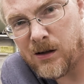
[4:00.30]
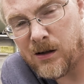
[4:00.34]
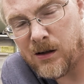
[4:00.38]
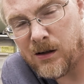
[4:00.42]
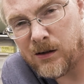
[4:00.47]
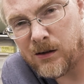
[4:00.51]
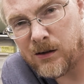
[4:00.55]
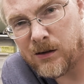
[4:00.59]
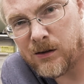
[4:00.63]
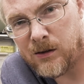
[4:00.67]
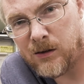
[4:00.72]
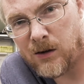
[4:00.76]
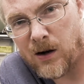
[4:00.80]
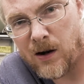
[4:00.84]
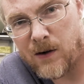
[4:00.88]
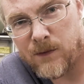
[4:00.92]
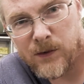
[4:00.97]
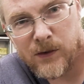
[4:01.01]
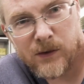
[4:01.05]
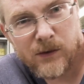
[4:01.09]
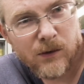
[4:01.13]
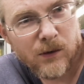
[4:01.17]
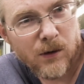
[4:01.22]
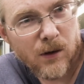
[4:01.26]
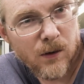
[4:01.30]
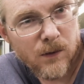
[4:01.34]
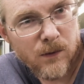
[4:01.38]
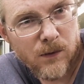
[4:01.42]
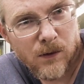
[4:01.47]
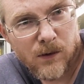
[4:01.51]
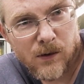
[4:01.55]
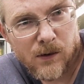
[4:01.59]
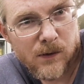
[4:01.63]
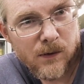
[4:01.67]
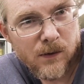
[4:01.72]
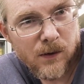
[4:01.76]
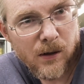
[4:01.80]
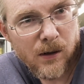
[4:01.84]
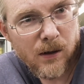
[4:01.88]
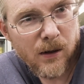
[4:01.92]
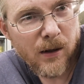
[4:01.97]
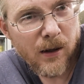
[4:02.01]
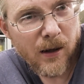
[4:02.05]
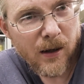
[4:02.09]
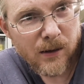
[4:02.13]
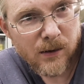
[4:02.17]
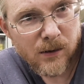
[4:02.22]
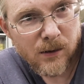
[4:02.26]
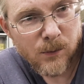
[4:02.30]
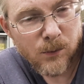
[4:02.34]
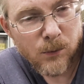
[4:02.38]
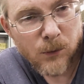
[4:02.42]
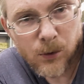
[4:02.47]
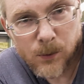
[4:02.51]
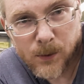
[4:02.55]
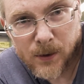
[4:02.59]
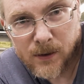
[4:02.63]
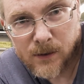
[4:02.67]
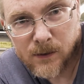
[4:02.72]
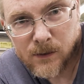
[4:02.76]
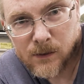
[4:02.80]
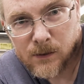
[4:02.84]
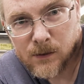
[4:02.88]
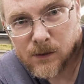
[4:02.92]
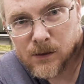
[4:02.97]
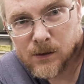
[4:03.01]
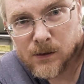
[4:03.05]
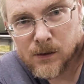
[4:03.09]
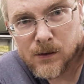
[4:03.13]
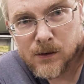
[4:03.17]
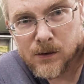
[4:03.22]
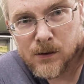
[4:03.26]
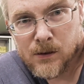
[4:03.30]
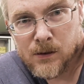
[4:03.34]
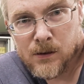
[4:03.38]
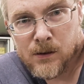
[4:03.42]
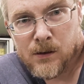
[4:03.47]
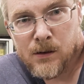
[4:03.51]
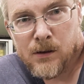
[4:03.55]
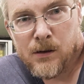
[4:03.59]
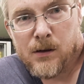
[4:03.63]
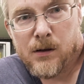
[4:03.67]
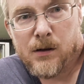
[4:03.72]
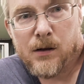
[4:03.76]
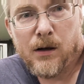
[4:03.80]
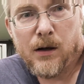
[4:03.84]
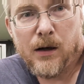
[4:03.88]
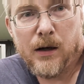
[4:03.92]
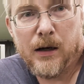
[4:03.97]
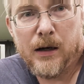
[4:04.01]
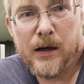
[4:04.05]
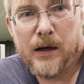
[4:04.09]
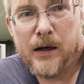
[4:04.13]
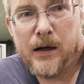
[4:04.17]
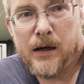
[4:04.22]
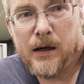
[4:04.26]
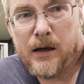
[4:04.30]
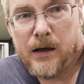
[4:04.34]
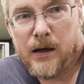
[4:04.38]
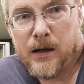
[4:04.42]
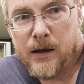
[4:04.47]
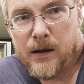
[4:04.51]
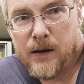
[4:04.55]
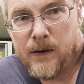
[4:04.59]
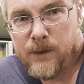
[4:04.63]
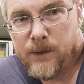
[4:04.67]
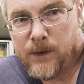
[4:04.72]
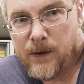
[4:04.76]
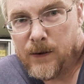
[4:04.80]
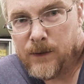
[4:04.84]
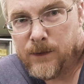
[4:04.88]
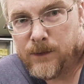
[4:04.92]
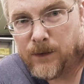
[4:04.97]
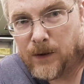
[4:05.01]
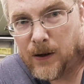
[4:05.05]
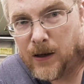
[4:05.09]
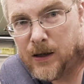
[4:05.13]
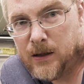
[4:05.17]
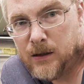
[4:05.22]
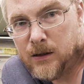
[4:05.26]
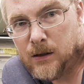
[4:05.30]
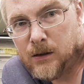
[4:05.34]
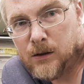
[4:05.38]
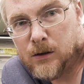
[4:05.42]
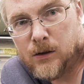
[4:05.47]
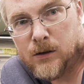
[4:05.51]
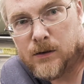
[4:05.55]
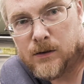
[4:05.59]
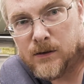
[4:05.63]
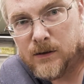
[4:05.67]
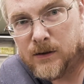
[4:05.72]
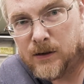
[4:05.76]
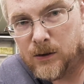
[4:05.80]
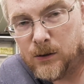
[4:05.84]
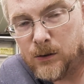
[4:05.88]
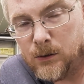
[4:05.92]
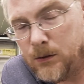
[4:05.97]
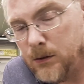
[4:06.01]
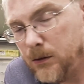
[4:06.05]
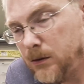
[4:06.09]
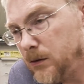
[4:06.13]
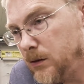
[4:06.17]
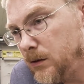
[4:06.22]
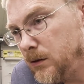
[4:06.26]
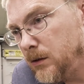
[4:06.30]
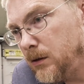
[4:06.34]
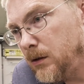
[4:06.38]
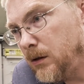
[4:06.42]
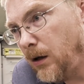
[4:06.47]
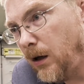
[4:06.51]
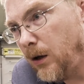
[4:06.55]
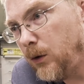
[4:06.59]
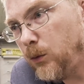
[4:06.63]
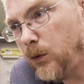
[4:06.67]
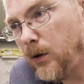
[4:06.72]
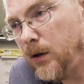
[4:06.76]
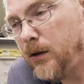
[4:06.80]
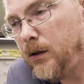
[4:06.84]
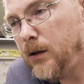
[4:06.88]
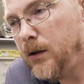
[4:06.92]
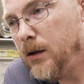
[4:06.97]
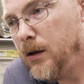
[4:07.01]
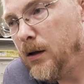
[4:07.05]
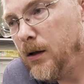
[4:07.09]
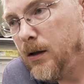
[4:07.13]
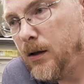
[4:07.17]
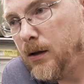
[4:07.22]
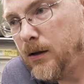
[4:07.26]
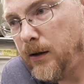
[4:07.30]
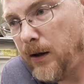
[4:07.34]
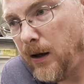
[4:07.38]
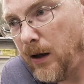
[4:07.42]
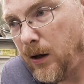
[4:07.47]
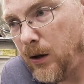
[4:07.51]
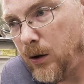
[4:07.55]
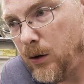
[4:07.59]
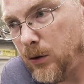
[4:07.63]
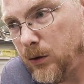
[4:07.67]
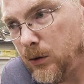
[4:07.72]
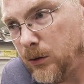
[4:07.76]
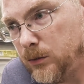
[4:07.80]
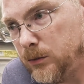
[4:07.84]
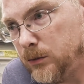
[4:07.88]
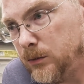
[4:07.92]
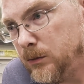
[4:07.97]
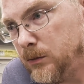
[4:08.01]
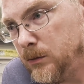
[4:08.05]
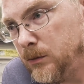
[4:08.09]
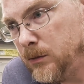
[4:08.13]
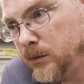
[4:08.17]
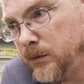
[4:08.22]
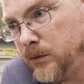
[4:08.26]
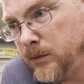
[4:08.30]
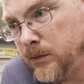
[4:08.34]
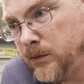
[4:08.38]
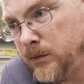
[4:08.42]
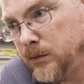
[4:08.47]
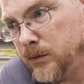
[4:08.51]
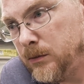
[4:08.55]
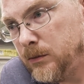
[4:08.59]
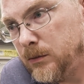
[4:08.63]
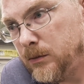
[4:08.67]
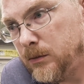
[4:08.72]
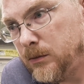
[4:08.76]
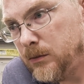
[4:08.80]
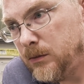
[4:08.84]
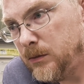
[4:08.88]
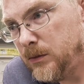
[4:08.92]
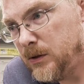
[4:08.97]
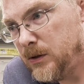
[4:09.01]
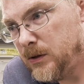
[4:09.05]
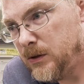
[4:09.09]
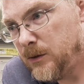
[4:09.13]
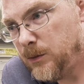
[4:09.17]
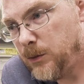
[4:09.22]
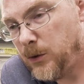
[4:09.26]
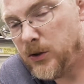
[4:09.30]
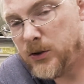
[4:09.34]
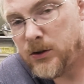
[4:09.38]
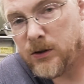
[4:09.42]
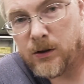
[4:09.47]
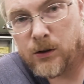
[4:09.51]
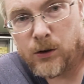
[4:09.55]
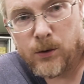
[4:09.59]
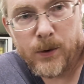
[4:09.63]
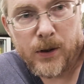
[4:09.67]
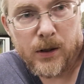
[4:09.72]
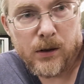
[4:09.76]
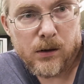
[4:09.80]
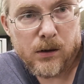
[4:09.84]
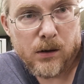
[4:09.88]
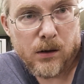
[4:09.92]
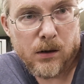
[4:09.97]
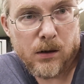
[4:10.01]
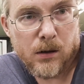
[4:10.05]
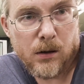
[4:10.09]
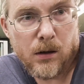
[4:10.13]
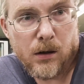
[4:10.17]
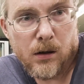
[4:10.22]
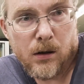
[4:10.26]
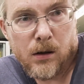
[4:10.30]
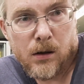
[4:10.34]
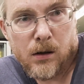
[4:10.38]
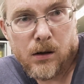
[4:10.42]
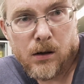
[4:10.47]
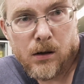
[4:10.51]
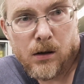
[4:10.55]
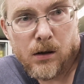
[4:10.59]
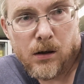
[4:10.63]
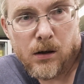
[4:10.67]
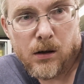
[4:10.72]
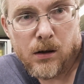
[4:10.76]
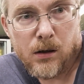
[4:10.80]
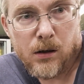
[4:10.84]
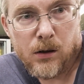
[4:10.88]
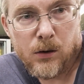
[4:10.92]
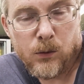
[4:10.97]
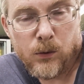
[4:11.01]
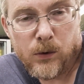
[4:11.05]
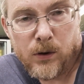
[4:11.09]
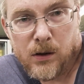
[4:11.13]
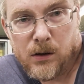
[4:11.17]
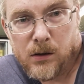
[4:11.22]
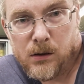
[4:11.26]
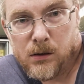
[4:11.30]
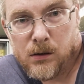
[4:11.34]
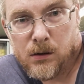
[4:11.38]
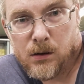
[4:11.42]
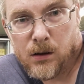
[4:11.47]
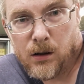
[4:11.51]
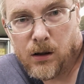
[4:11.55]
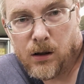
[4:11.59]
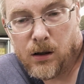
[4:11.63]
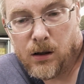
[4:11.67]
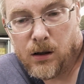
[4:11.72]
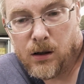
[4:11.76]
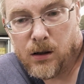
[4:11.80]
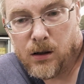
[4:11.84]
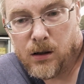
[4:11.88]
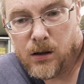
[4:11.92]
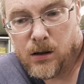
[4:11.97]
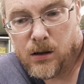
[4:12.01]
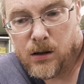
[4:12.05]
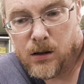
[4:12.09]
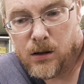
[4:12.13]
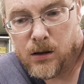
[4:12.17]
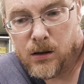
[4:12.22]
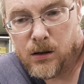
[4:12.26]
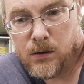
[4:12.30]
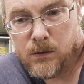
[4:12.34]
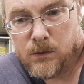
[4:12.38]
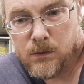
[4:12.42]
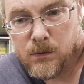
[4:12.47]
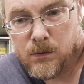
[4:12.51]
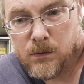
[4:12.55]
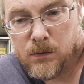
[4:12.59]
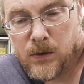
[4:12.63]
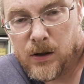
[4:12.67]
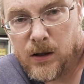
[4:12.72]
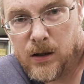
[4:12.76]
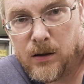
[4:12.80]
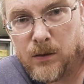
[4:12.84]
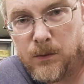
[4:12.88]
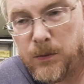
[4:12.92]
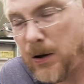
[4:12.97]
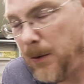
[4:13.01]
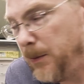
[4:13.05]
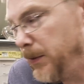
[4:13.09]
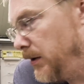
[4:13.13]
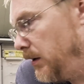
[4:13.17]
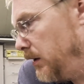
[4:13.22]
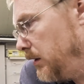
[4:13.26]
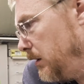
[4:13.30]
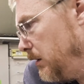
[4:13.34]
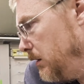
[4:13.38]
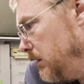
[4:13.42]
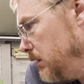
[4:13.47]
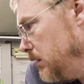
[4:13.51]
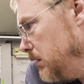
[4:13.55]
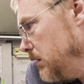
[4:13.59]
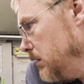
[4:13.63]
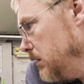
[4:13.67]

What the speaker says: a graphics card for this thing at the moment. If I find a good deal on one, I'll spurge a little bit on one and pop it in here.